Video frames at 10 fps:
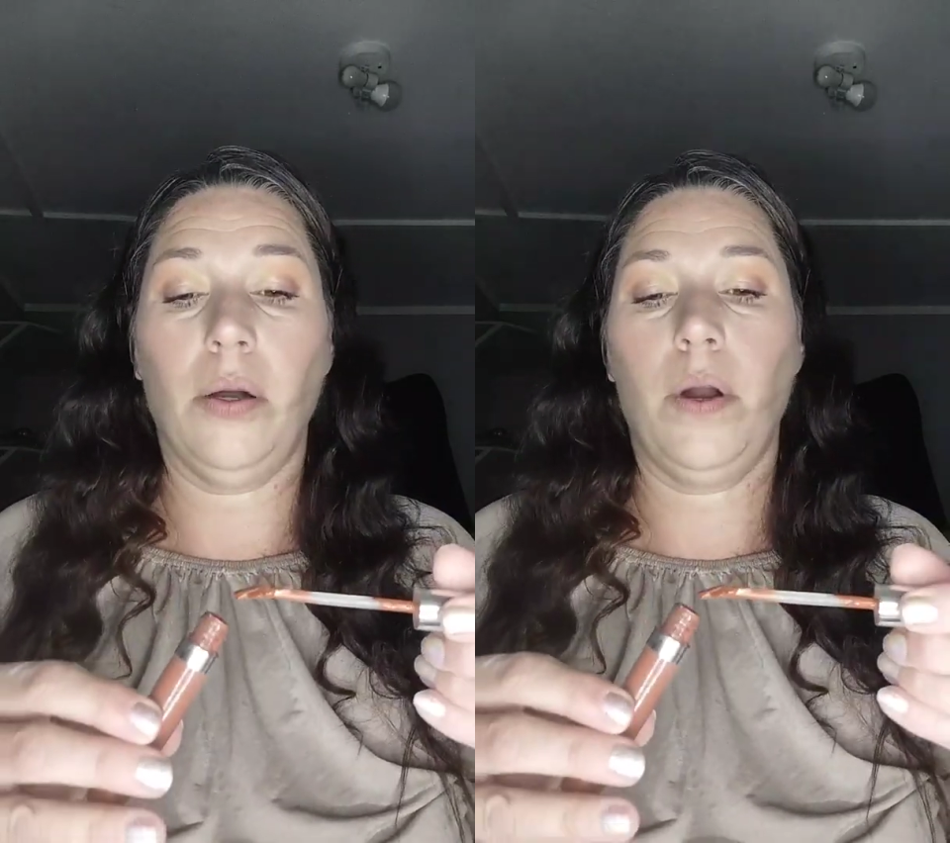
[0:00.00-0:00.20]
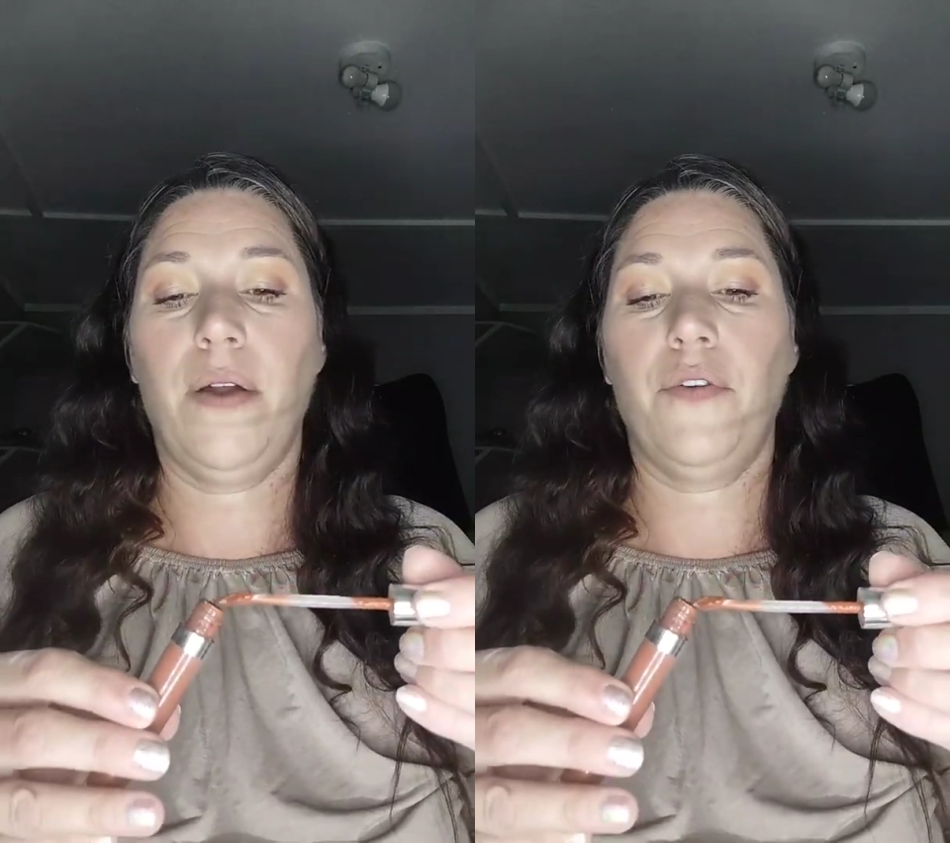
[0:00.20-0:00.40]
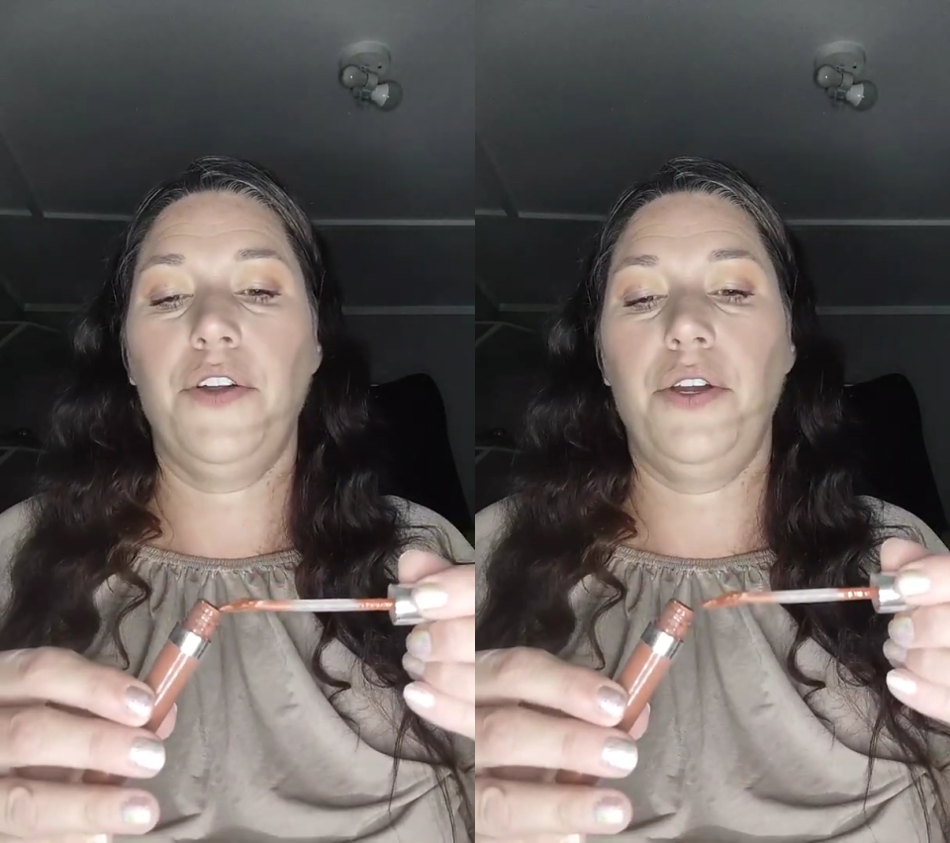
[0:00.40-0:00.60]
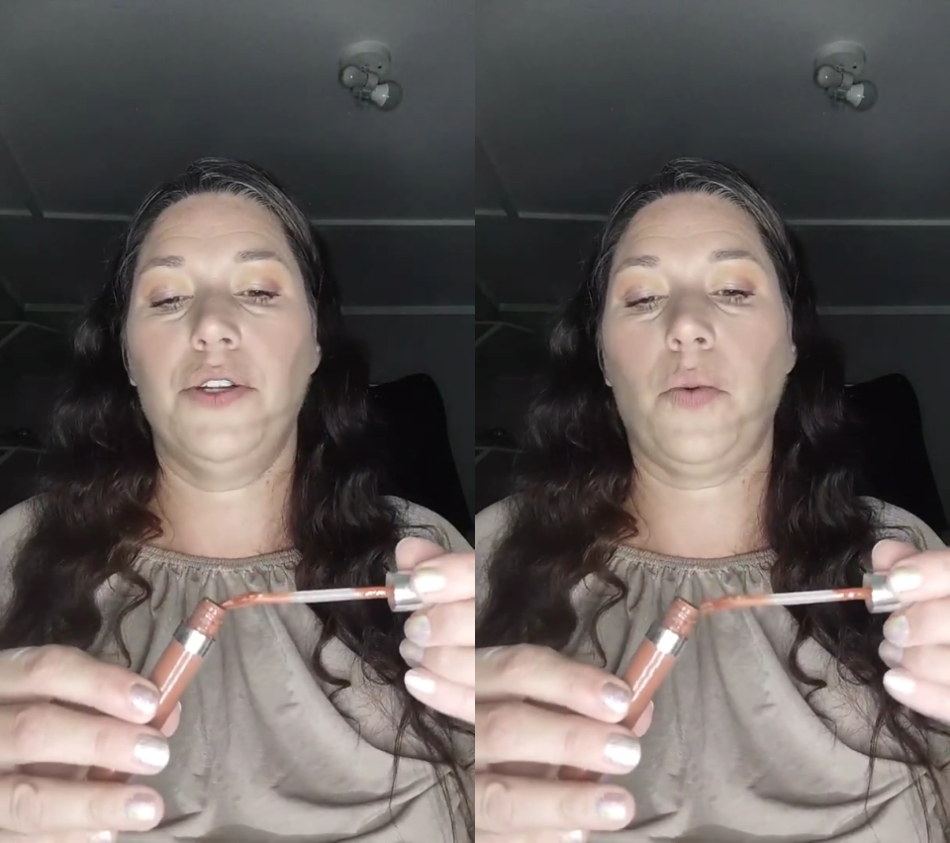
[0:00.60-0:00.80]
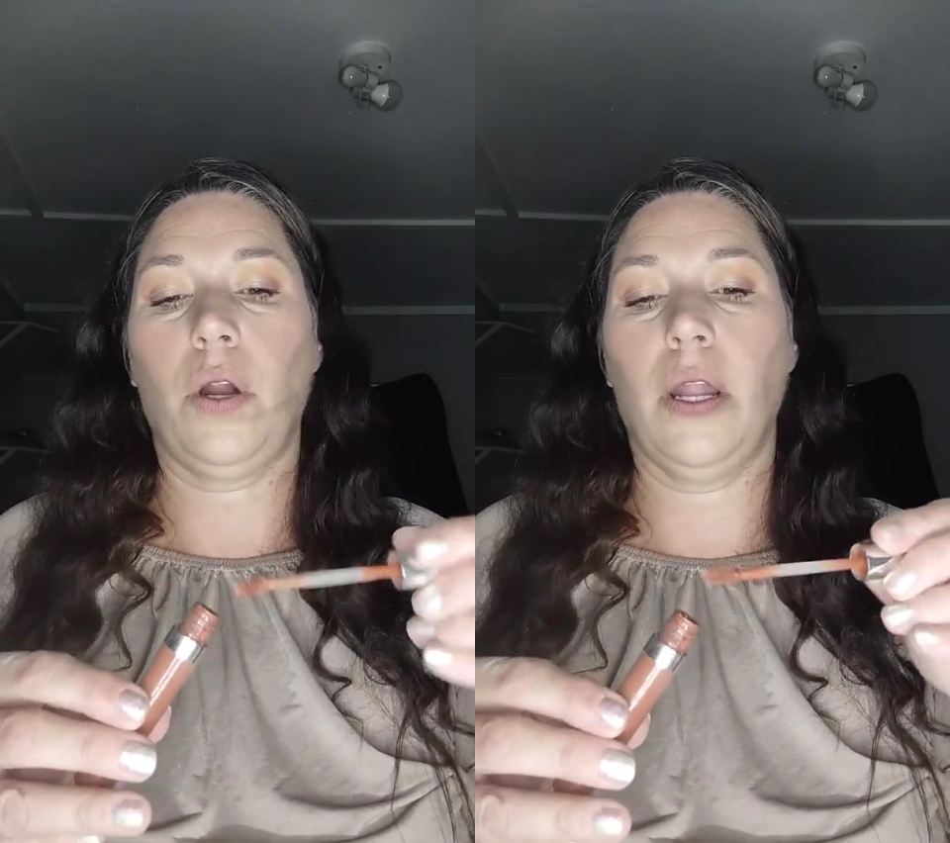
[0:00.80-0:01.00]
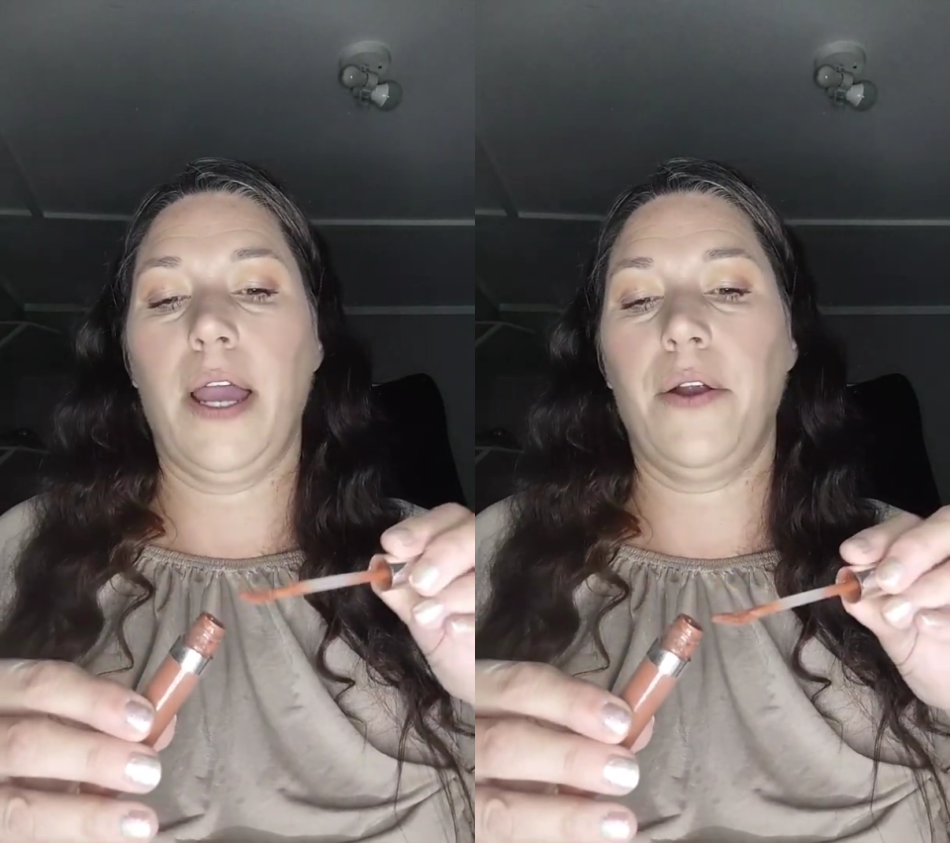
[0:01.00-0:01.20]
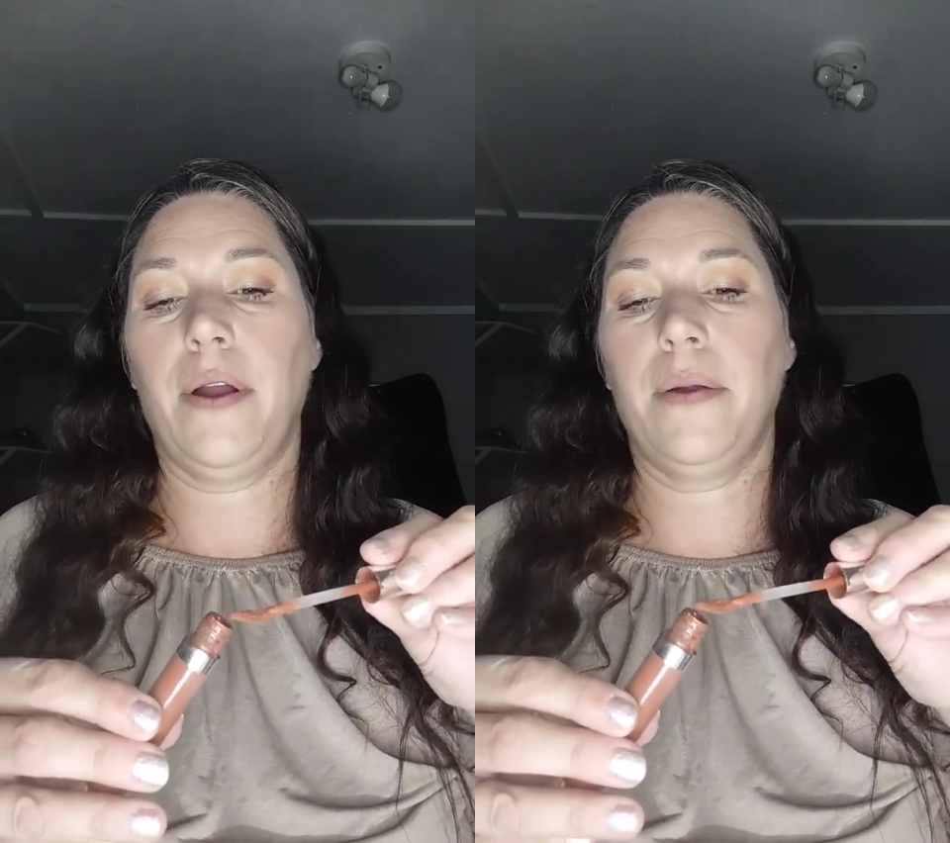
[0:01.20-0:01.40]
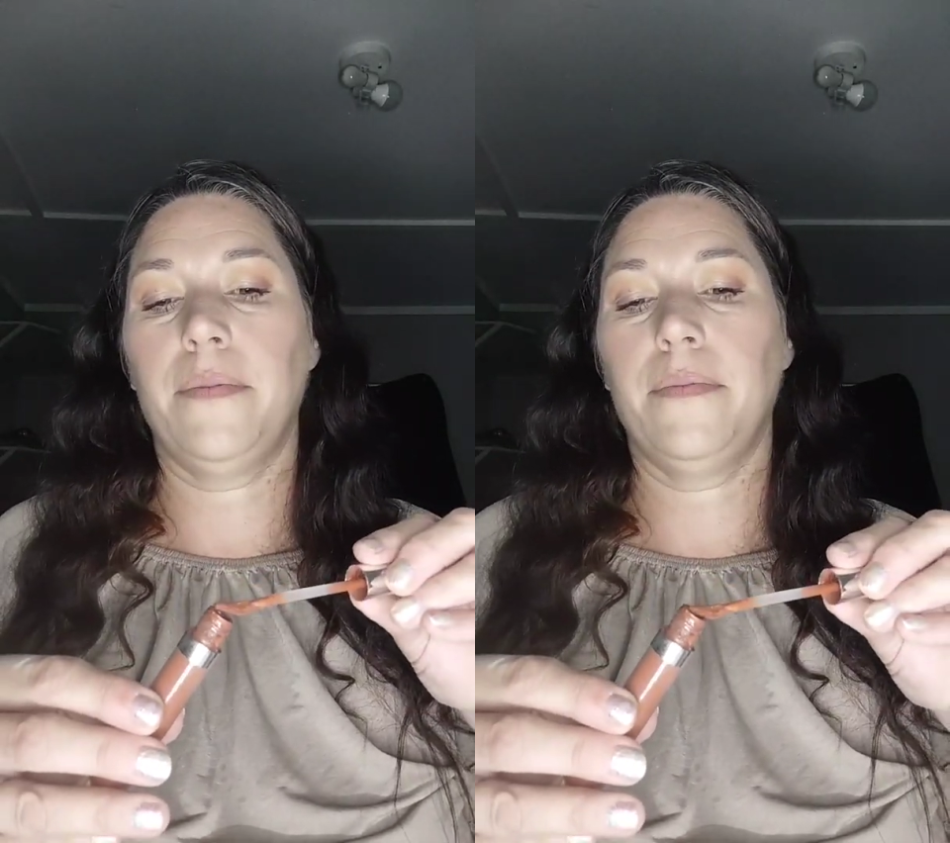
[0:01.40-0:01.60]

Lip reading: or whatever, you just want to layer it.